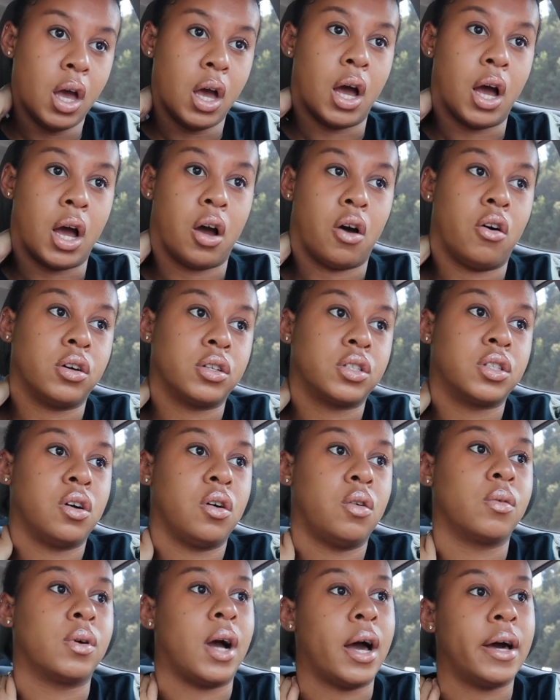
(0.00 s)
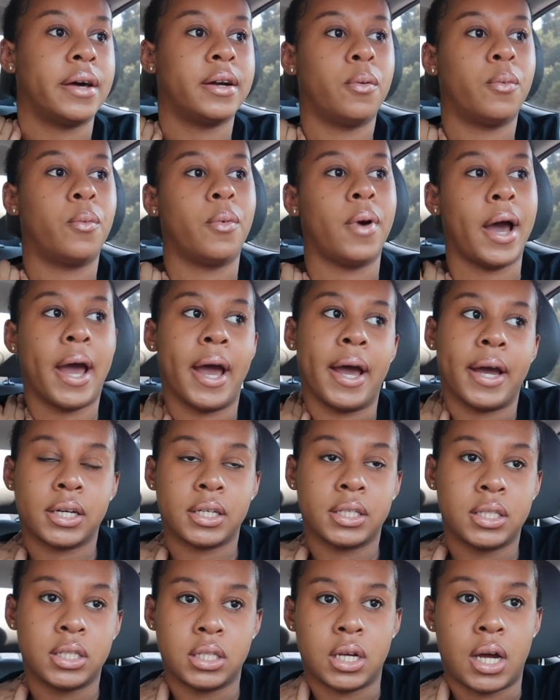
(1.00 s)
I also got a
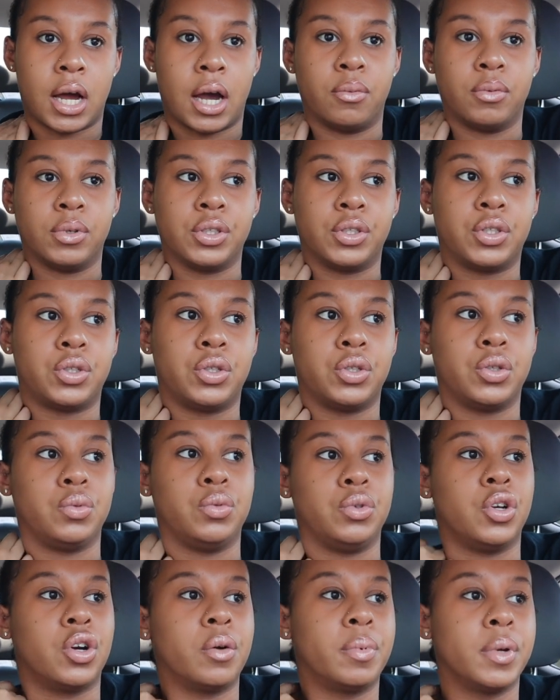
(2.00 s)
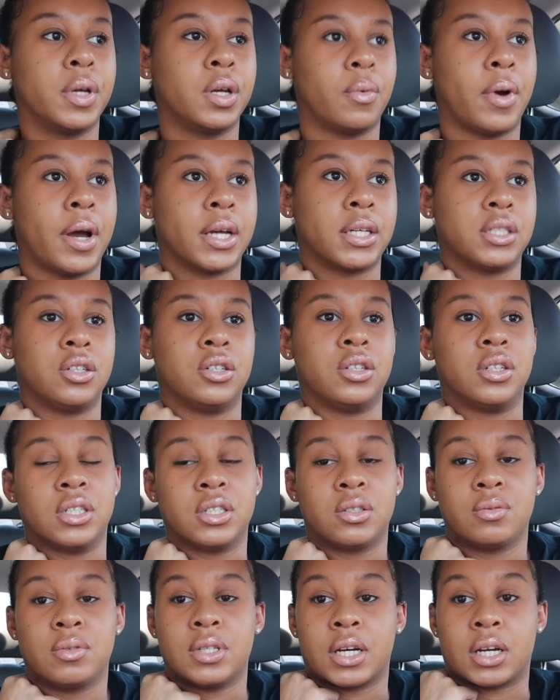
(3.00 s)
wax. I went to European Wax Center.
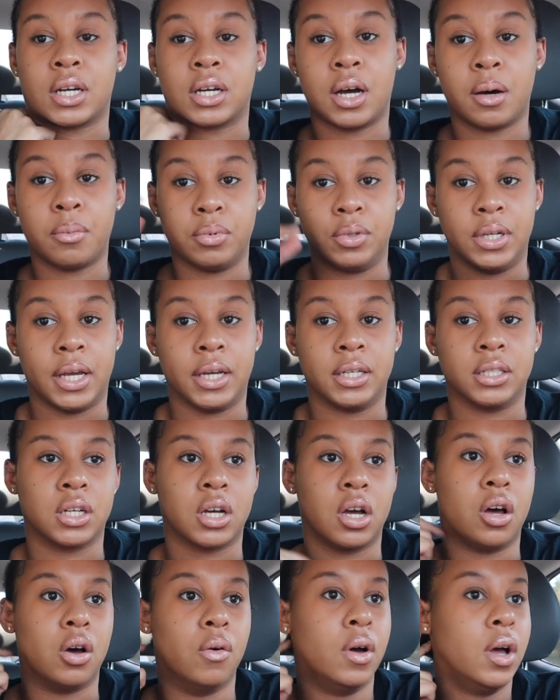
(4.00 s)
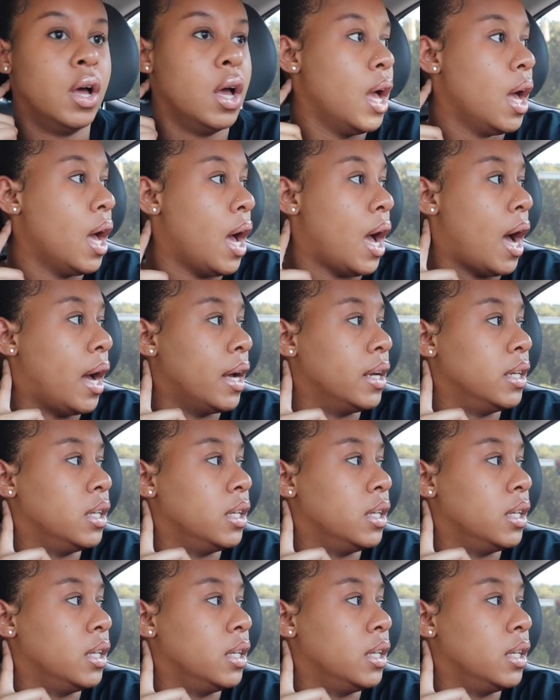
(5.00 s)
This was like a couple days ago. I